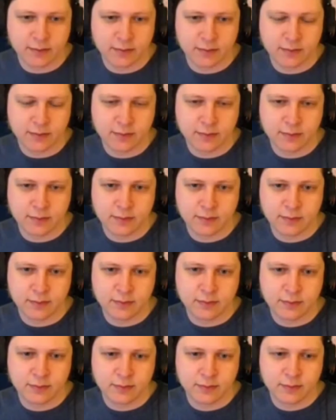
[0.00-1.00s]

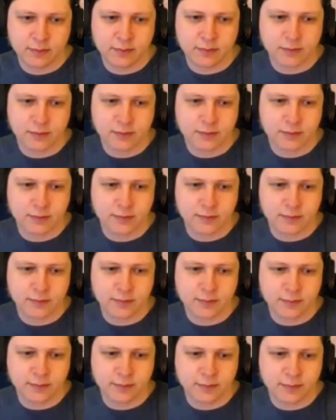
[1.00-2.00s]

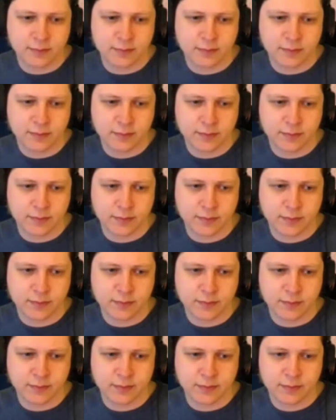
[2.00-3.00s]

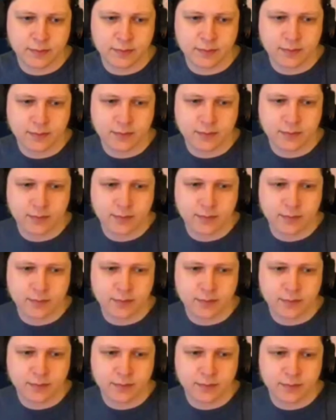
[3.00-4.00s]

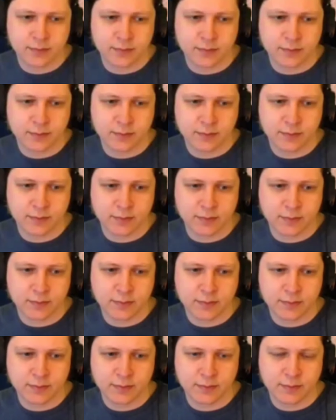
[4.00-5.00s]

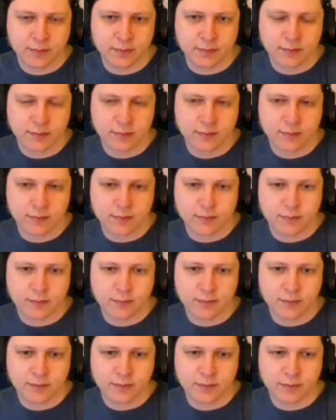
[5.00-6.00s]

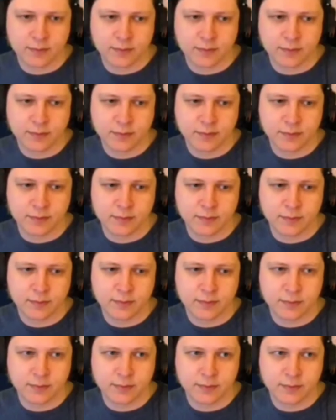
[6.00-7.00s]

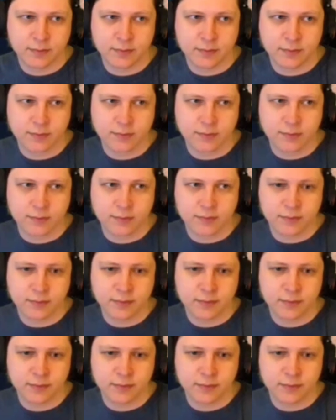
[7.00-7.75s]
No one is speaking in this clip.